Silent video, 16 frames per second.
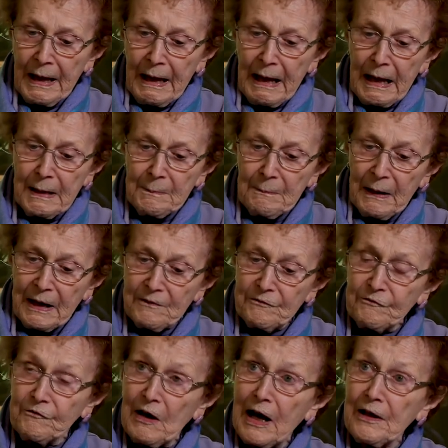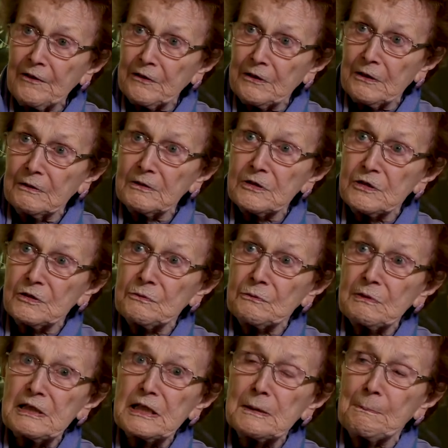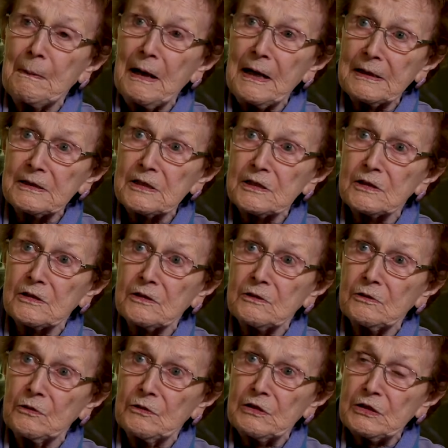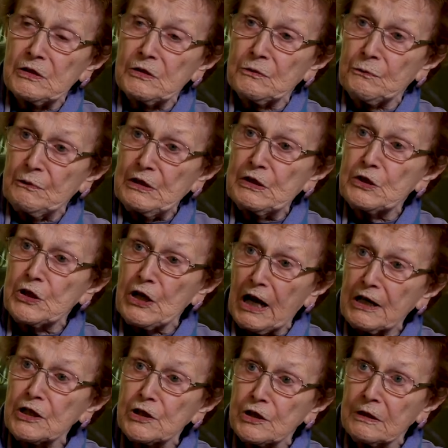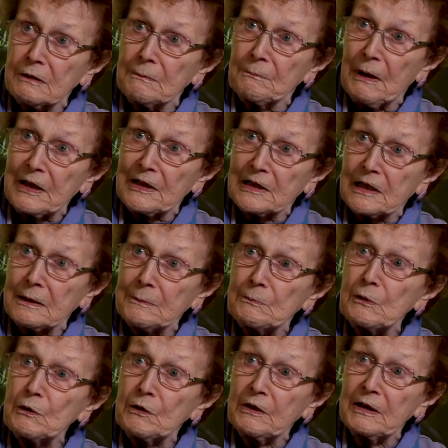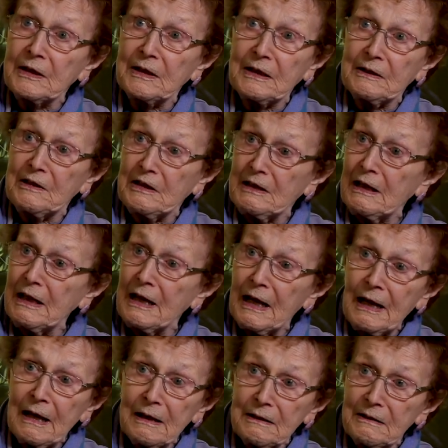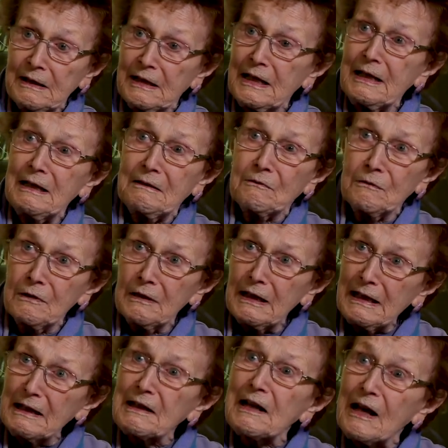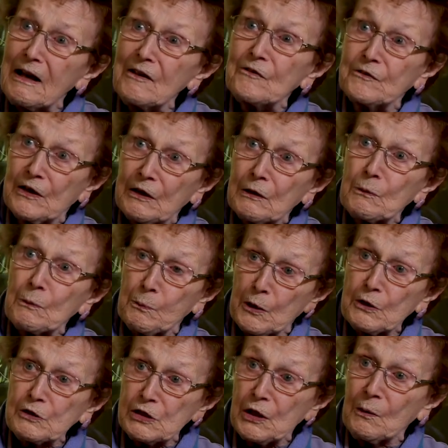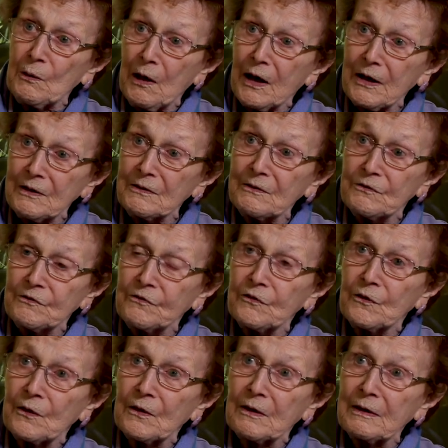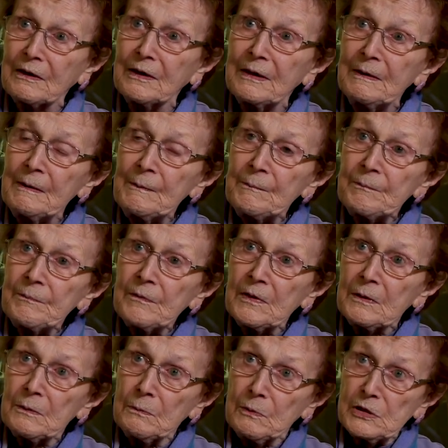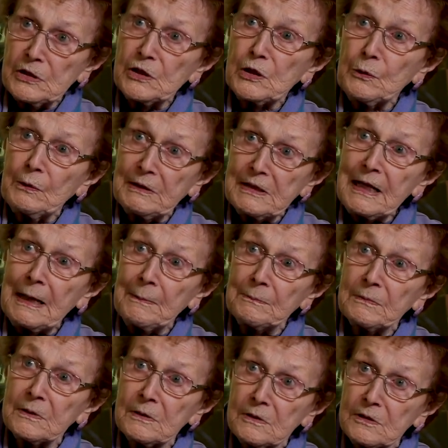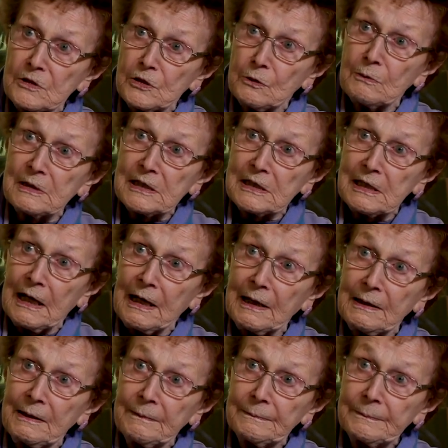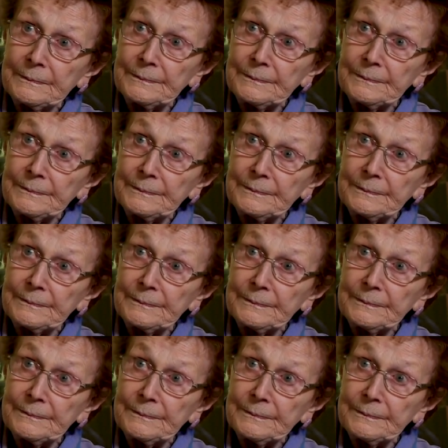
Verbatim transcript: And my father's response to this rejection by the community that he, he loved and had worked so hard for was to attempt suicide.